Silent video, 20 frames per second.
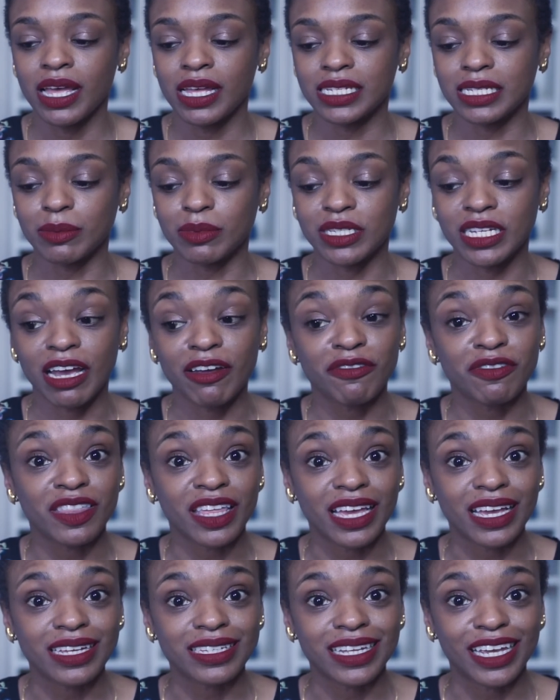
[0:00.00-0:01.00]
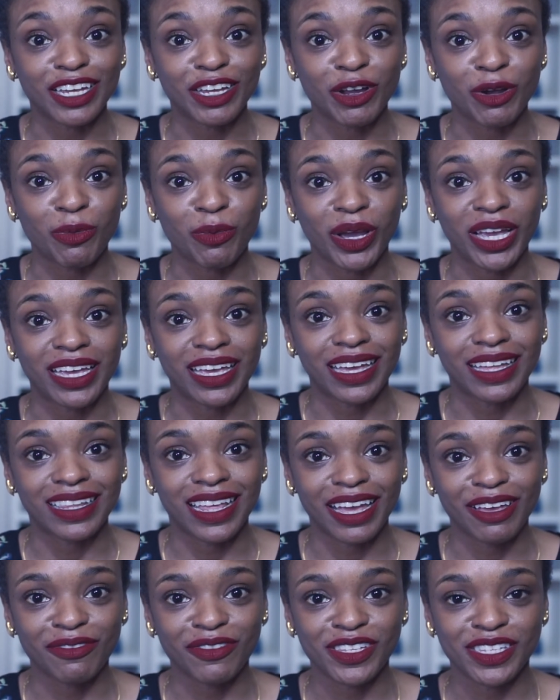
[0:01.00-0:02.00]
some tough things in your waking
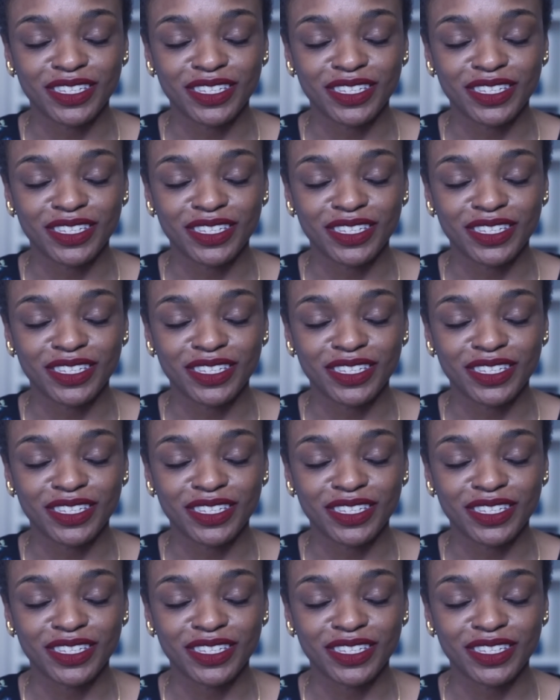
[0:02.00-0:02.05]
life.